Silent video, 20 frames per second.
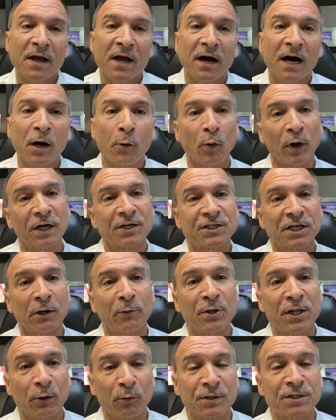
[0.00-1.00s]
I want to share
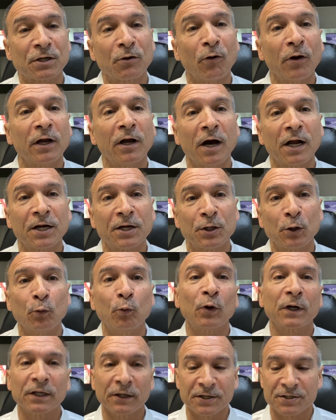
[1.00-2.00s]
with you what's going on in the
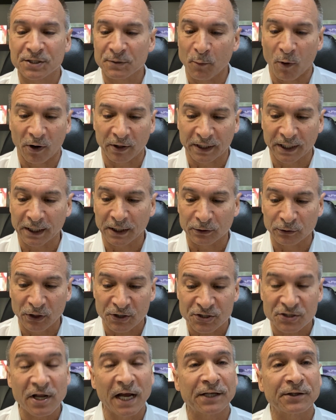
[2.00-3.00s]
Woodlands market. It
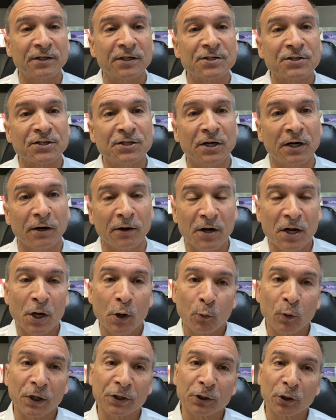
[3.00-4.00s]
looks like this year,
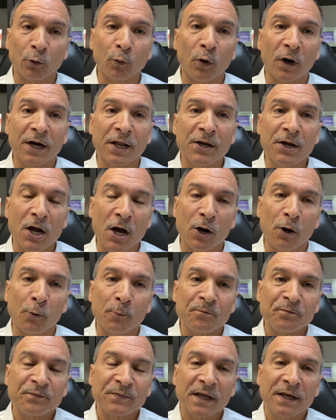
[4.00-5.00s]
what you'll want to
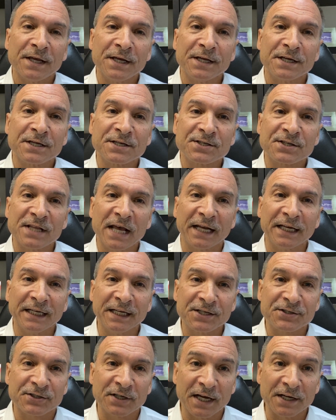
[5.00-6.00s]
know is that
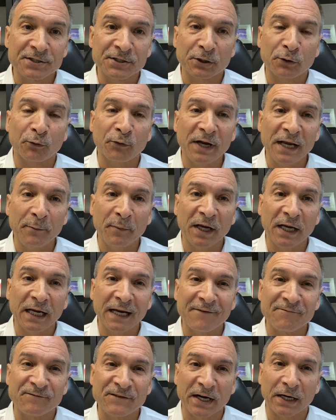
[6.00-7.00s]
it's a
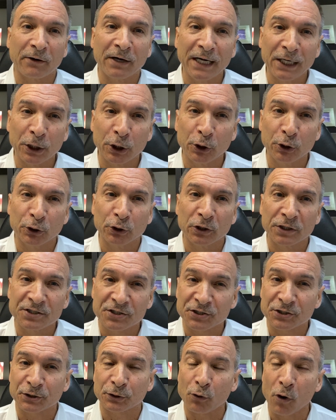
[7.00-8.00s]
screaming, very good,
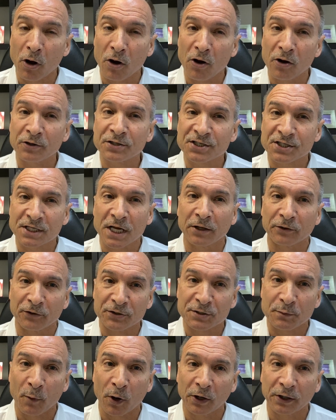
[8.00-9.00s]
strong
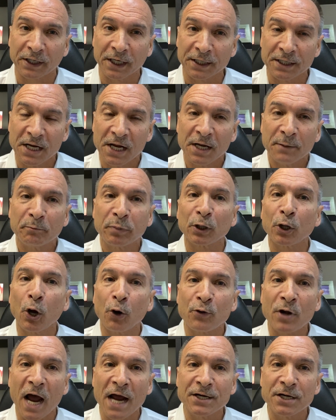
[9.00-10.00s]
seller's market
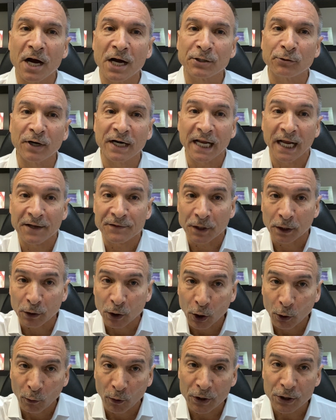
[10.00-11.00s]
below 900. And the
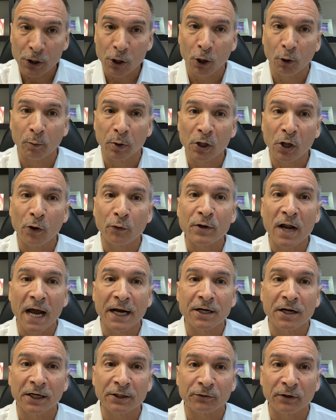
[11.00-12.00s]
lower you go below
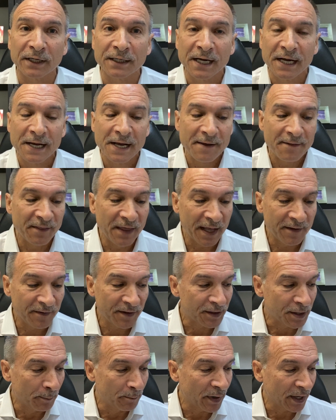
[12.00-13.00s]
900,
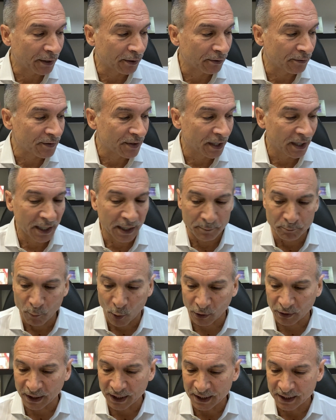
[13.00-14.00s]
then the better the
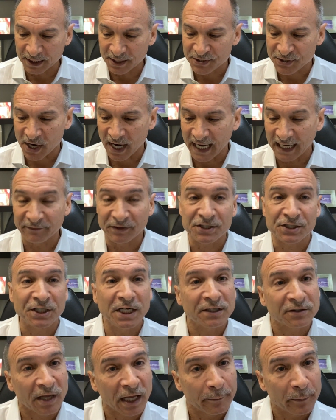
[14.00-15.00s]
market is. I have a
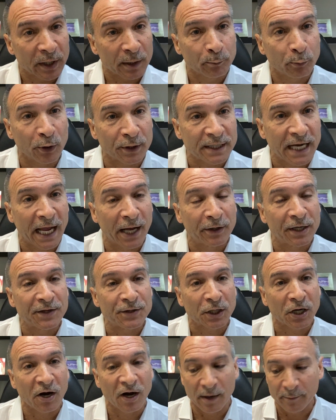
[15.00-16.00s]
sheet that I'm going to put down in
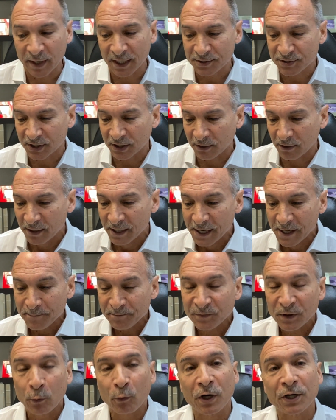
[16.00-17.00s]
the comments here
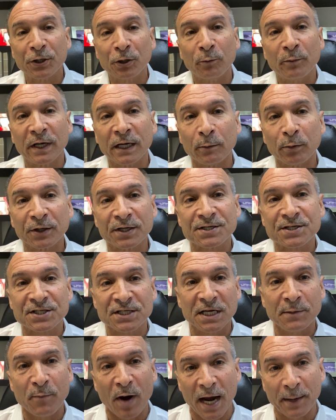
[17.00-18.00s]
where you'll be able to
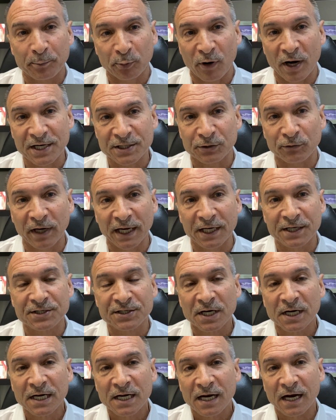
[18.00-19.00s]
see by price
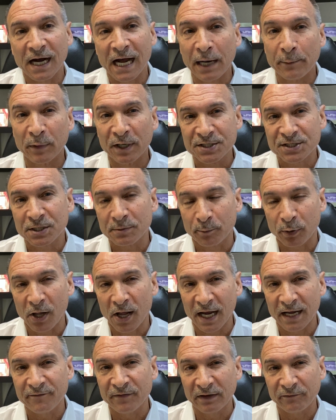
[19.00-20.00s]
range how much
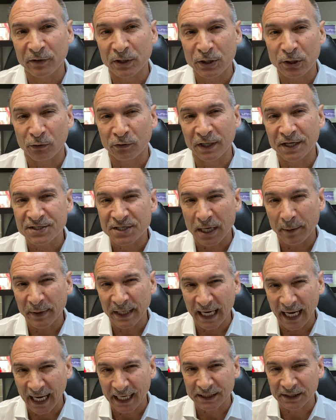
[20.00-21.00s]
supply of inventory is, how
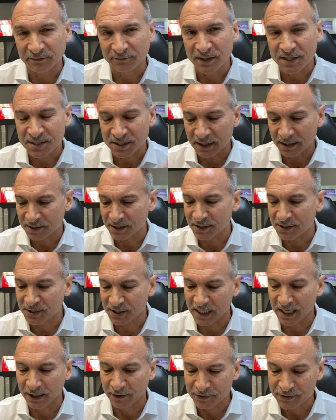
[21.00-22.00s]
many active listings and
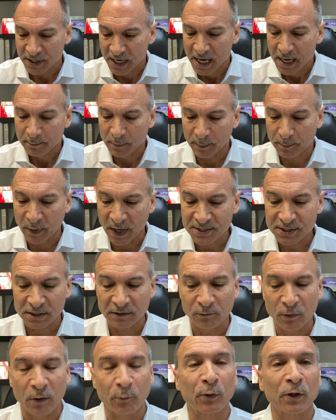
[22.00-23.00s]
sales. But
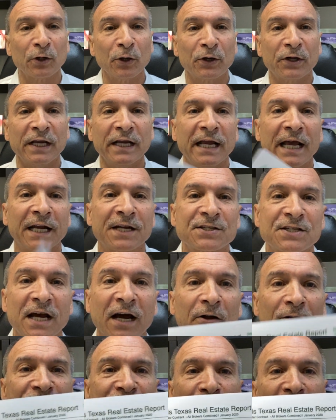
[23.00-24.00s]
basically what we're looking at is I
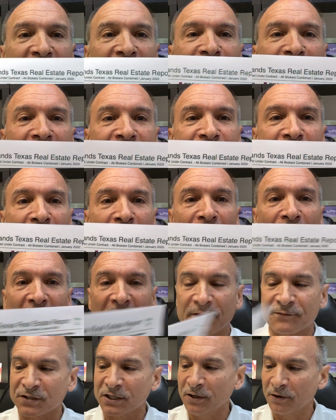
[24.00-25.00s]
also have these
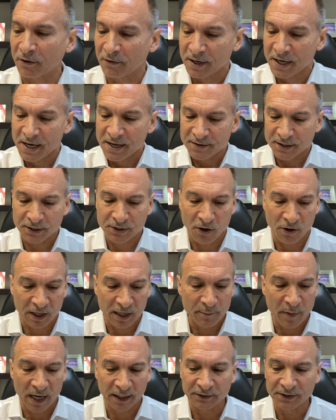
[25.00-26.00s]
graphs here that talk
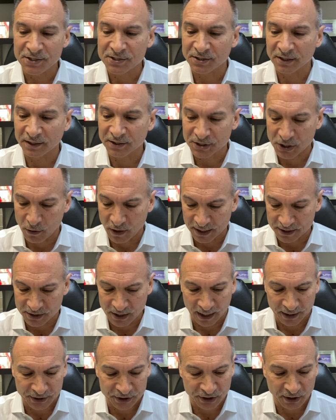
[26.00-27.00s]
about listings. So
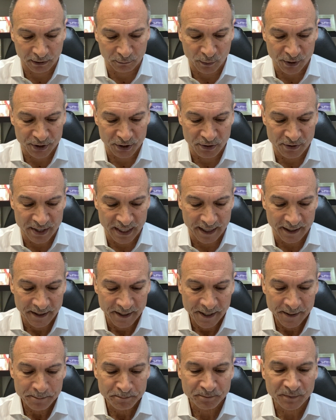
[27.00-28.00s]
I'd shared with you that
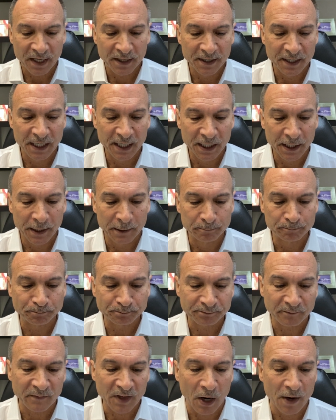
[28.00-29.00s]

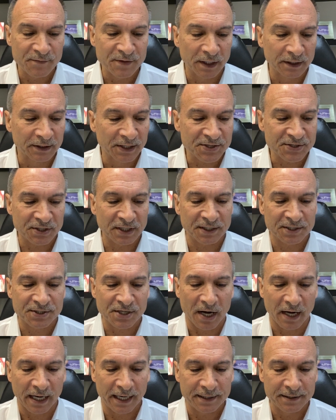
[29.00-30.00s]
on the listing
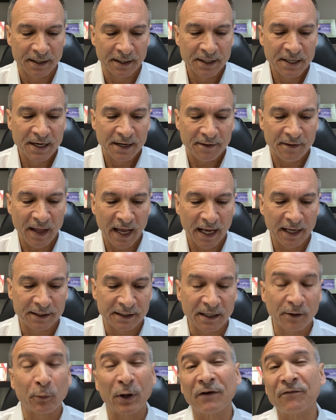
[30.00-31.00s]
side,
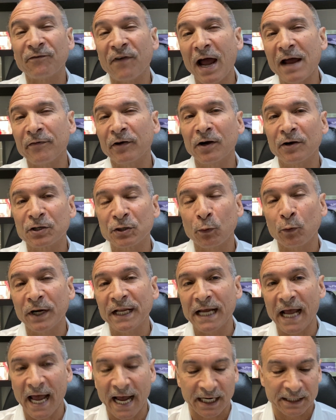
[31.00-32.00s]
that we have
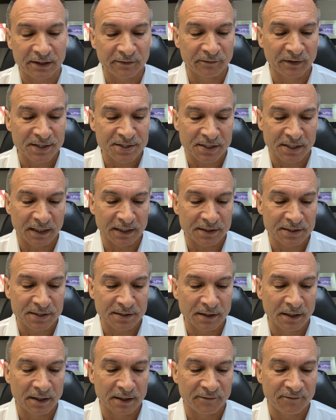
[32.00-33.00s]
520 active listings,
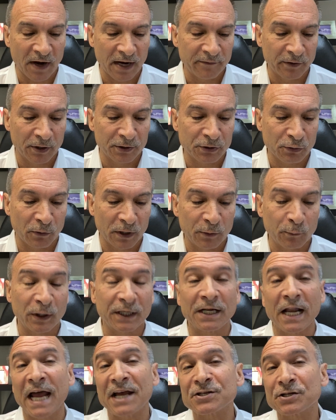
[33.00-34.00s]

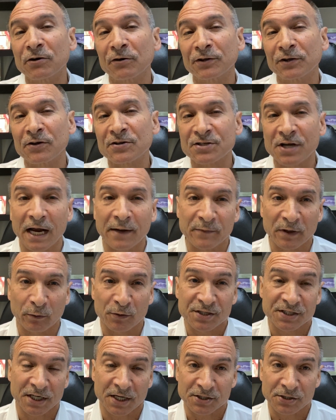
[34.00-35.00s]
521. Last year at this time, there were
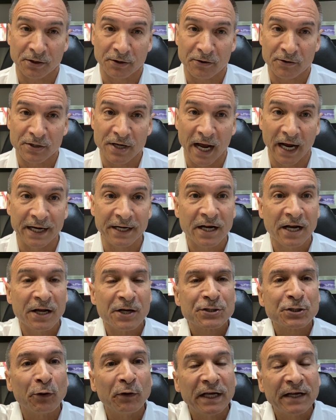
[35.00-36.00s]
609.
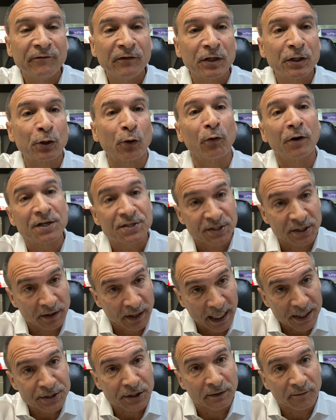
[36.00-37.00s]
So inventory
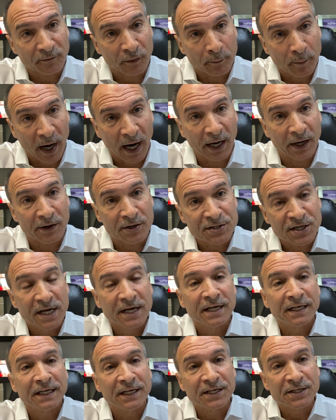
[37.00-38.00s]
selection for buyers
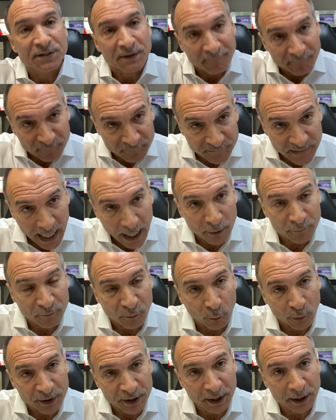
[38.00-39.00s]
is down
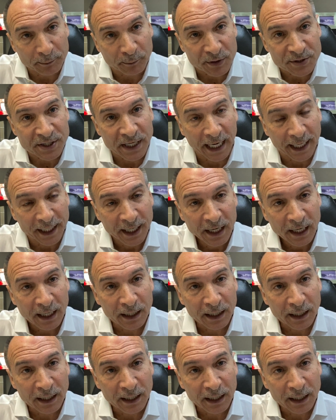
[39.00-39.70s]
14%.